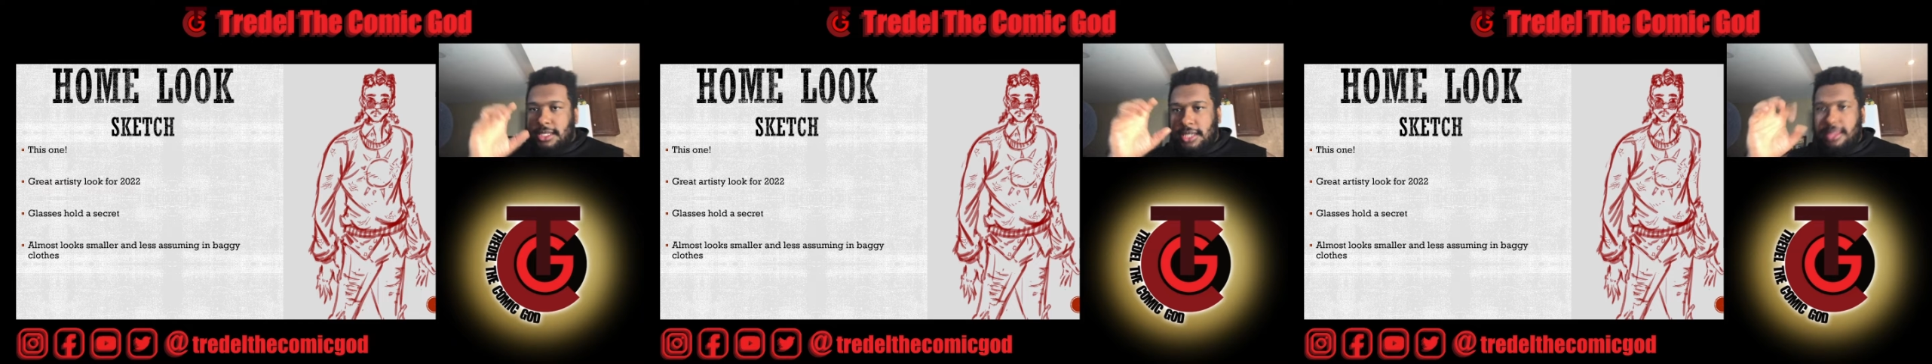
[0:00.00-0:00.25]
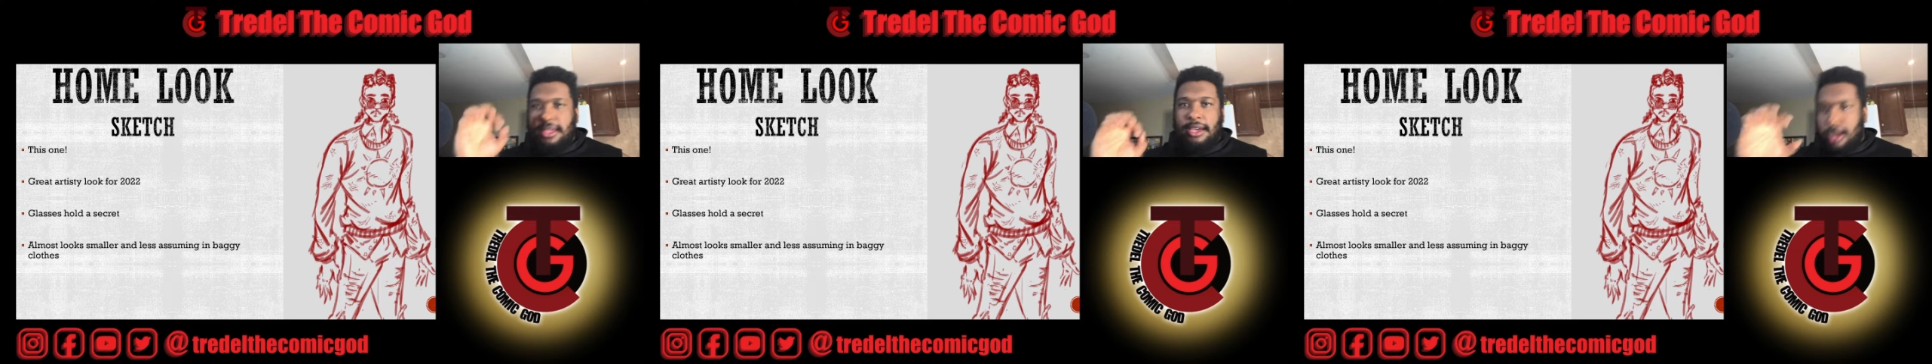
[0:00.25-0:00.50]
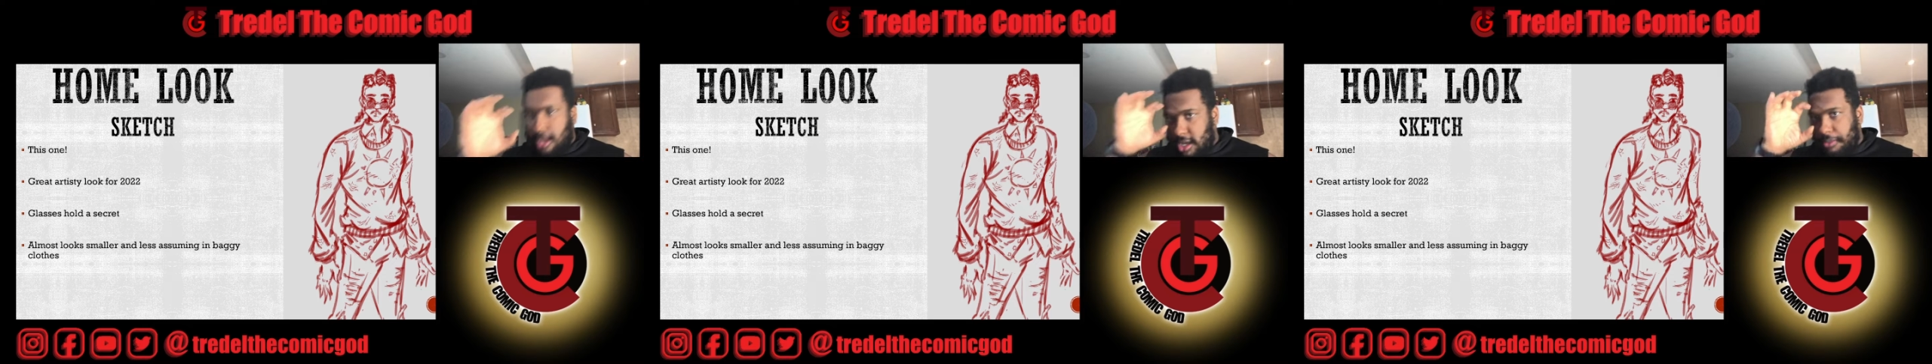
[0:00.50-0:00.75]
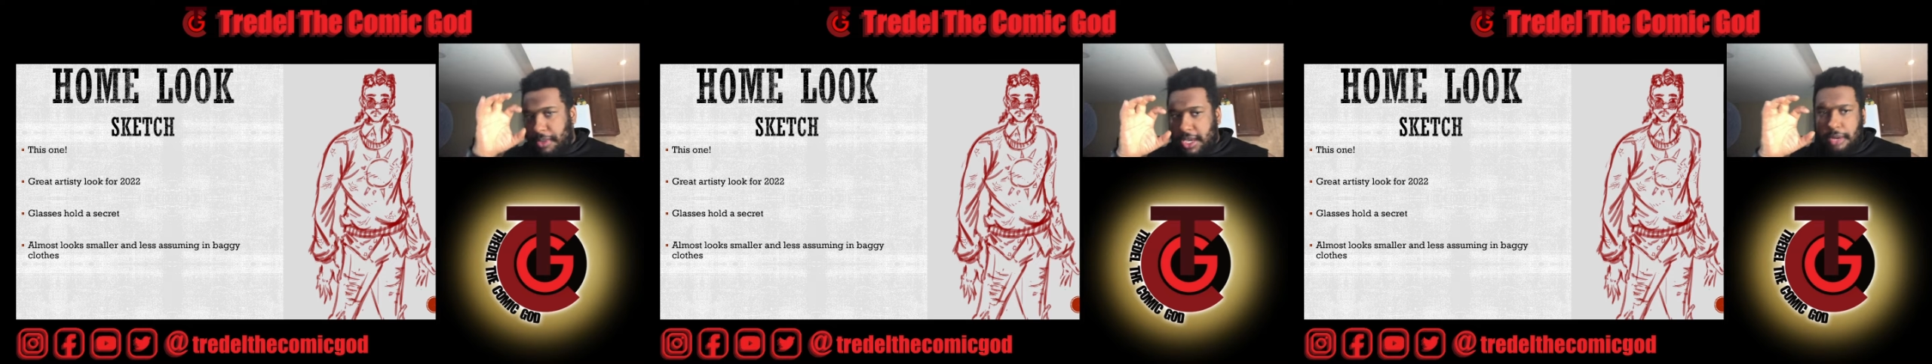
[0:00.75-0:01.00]
I think are going to
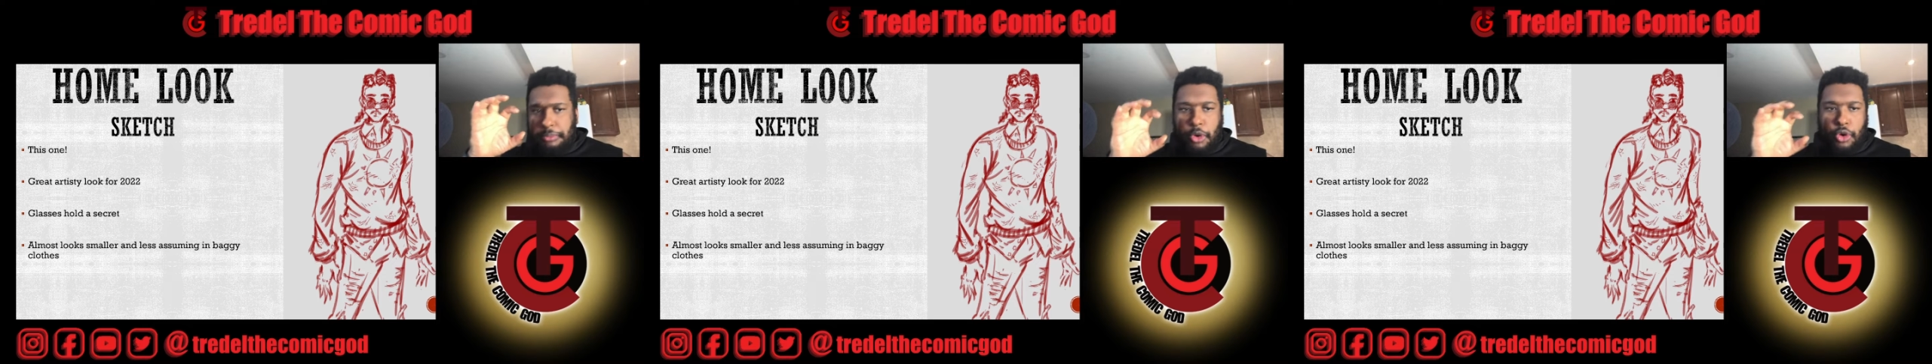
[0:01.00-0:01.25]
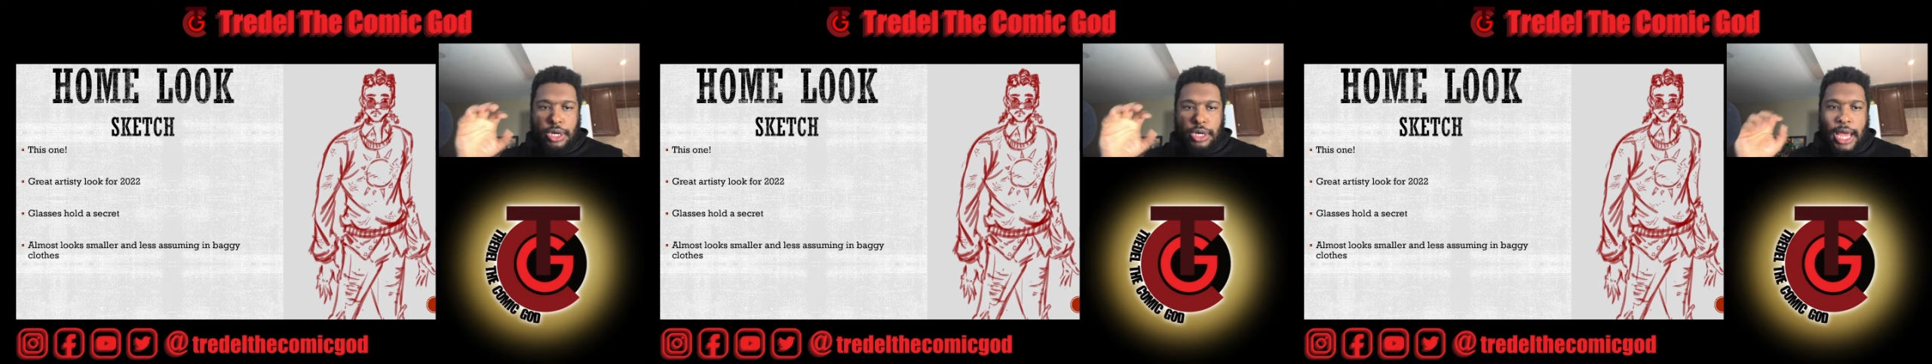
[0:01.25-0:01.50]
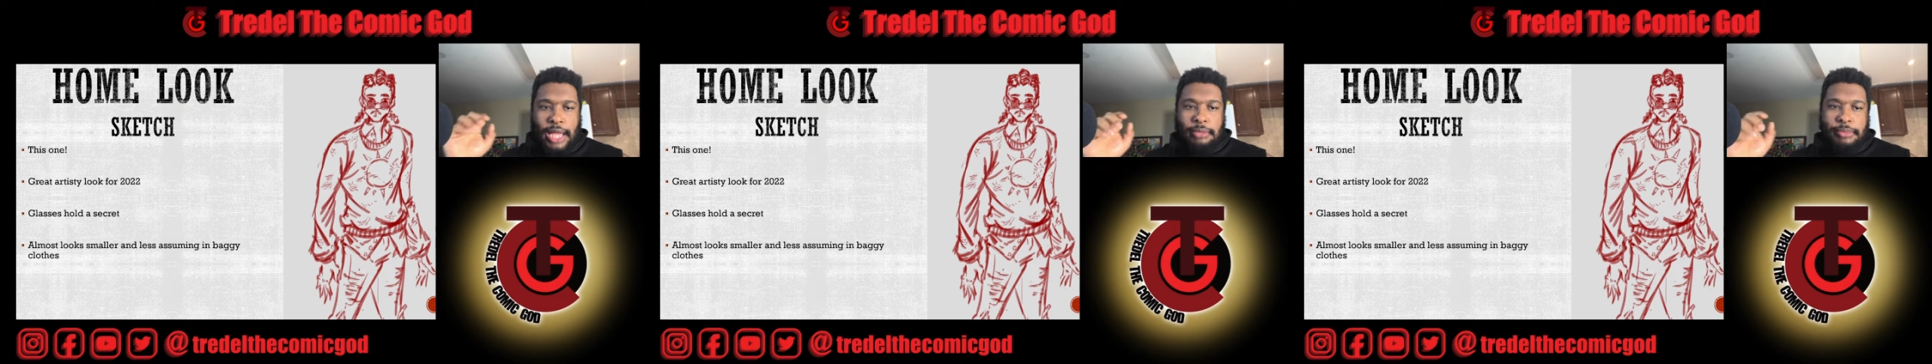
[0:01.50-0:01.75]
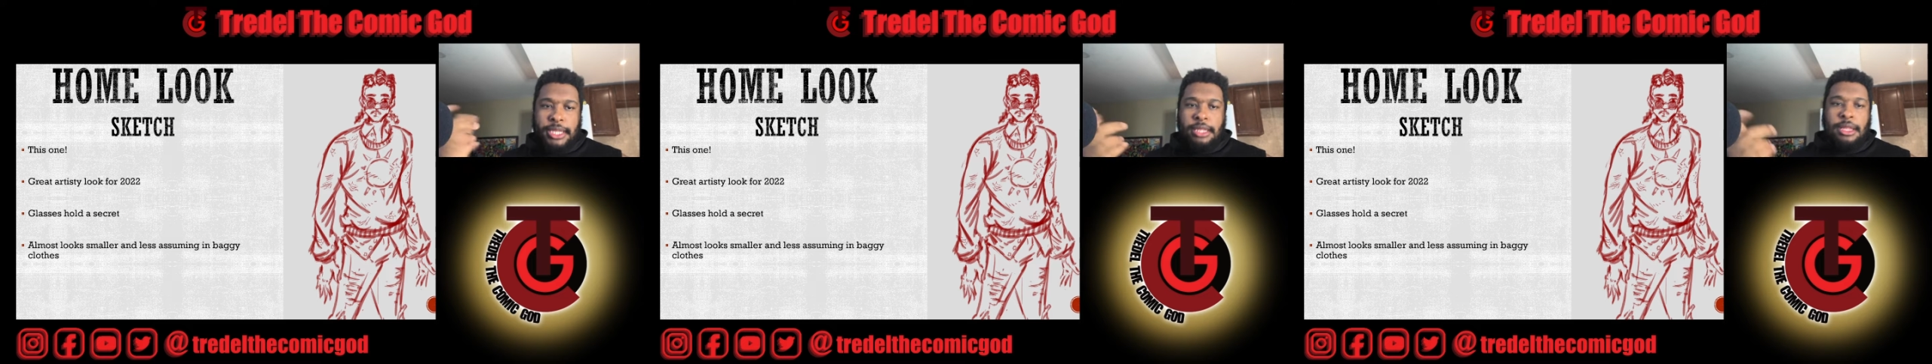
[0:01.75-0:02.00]
be an important
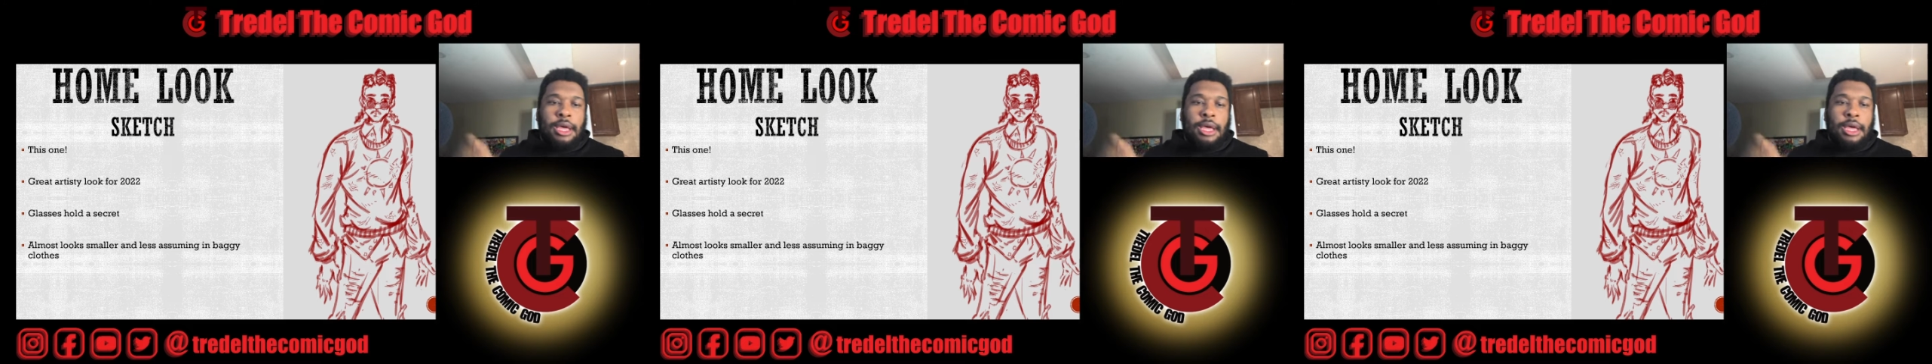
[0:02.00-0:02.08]
element.